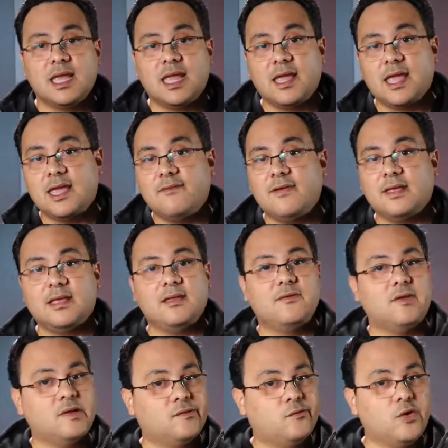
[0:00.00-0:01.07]
Even
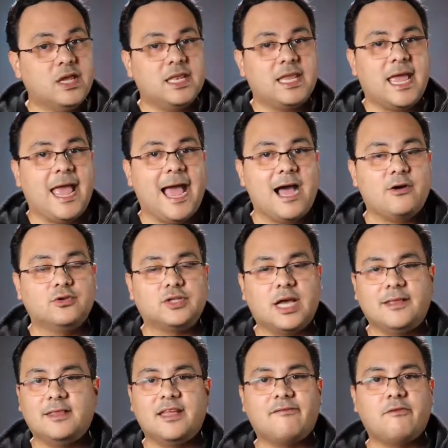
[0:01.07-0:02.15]
if we in the house, I
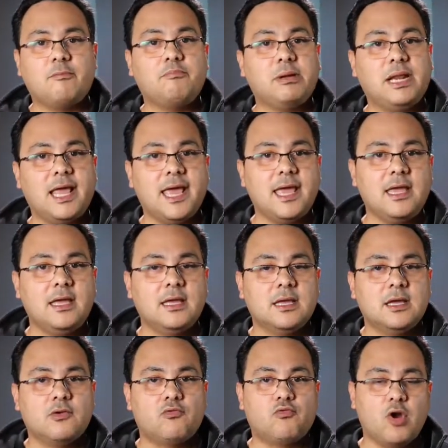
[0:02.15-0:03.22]
never play
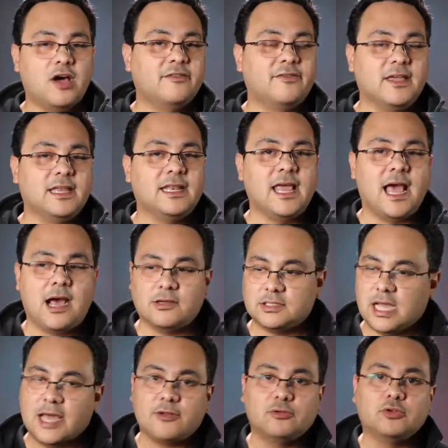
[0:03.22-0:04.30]
rough in the house.
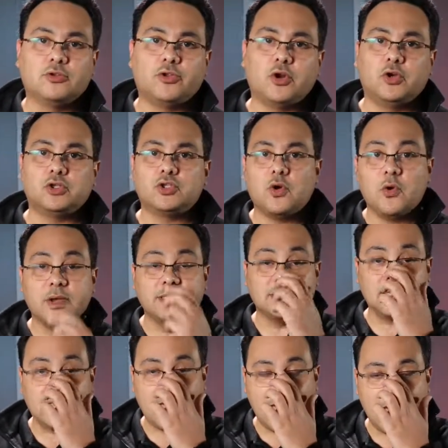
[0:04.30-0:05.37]
I don't throw toys
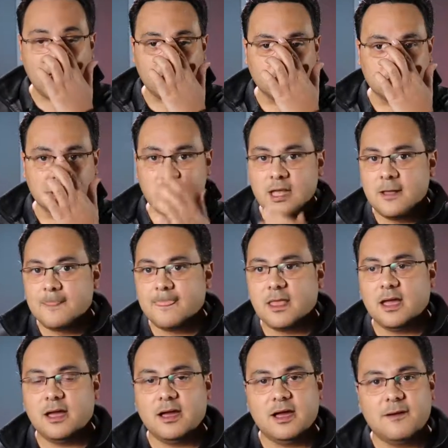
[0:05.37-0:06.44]
in the house.
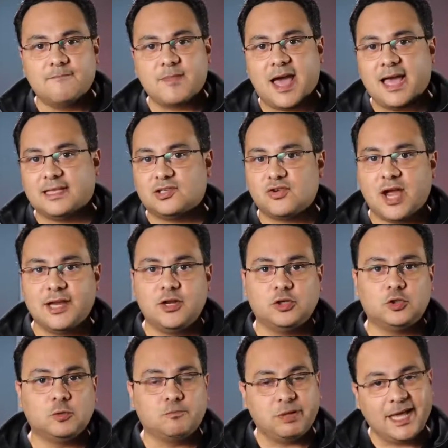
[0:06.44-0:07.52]
I try not
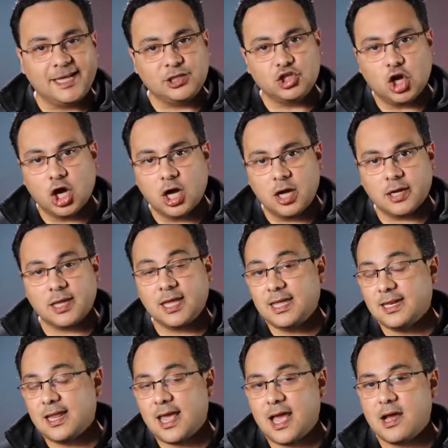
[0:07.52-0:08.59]
to play talk
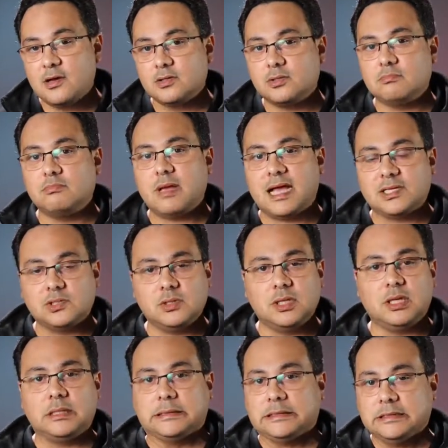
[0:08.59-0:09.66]
in the house.
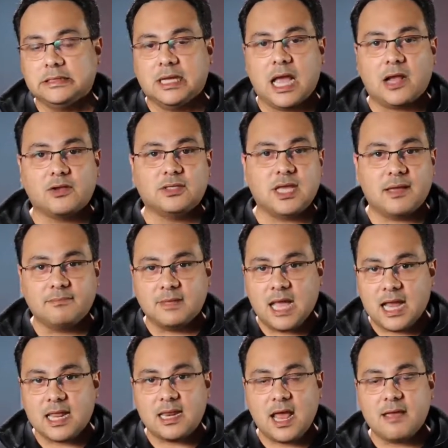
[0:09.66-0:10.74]
Actually, I could say I'm
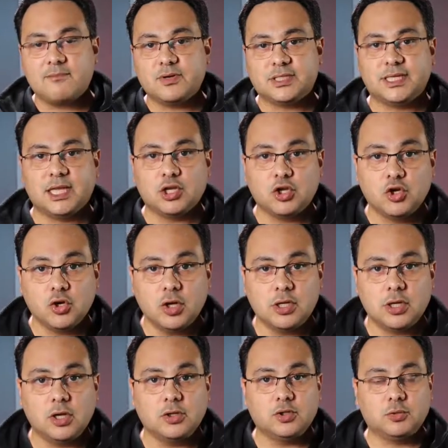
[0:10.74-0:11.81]
99% good
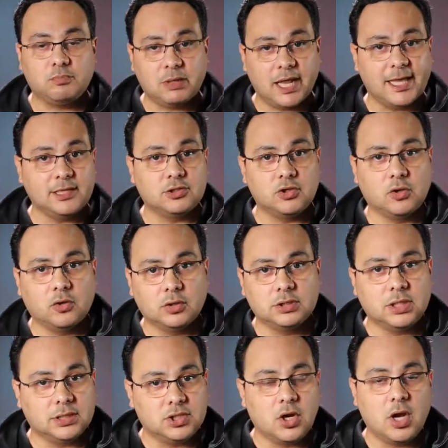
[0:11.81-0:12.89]
not playing
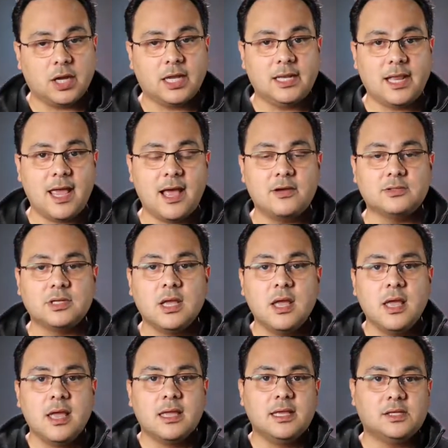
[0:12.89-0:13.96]
talk in the house.
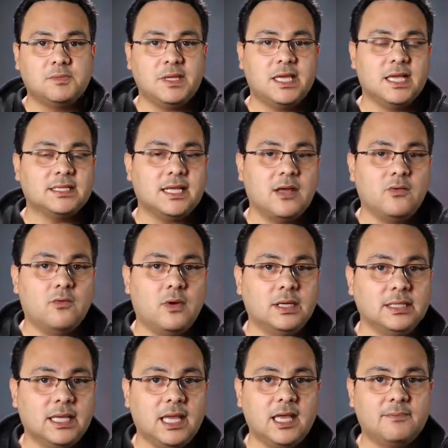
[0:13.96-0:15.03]
It's because I
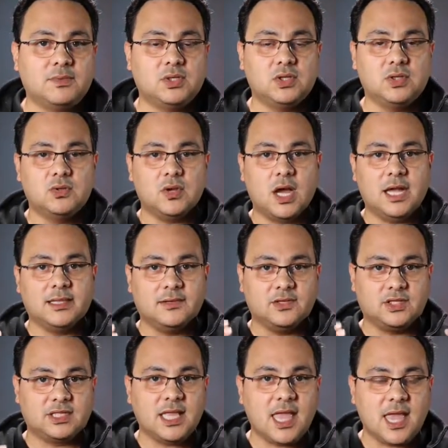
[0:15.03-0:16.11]
want Kip to
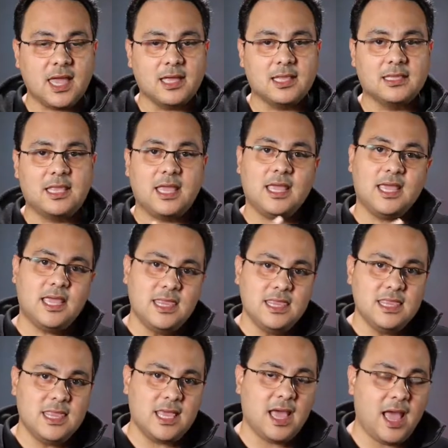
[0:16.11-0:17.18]
understand that
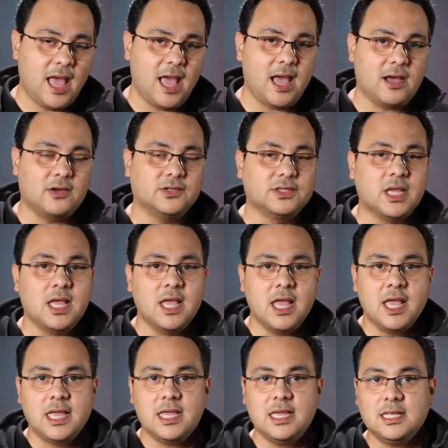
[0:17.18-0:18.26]
in the house,
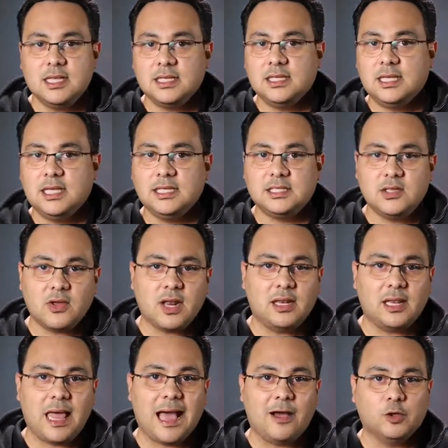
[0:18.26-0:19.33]
he's not
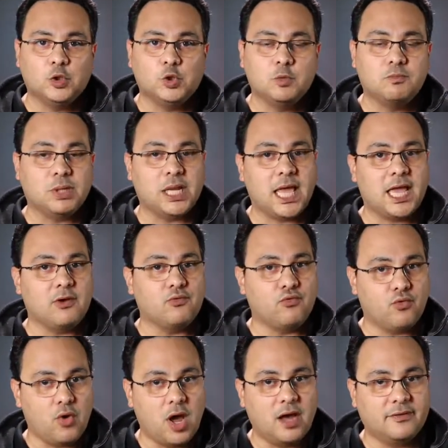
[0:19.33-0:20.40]
allowed to play
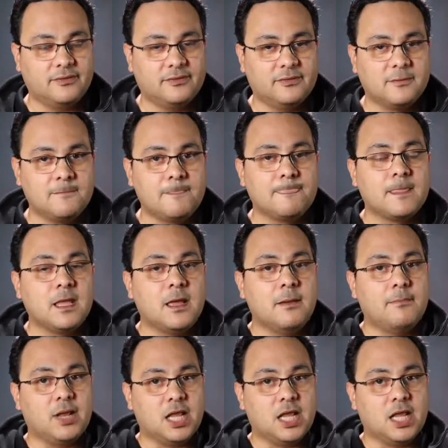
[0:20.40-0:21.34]
rough. But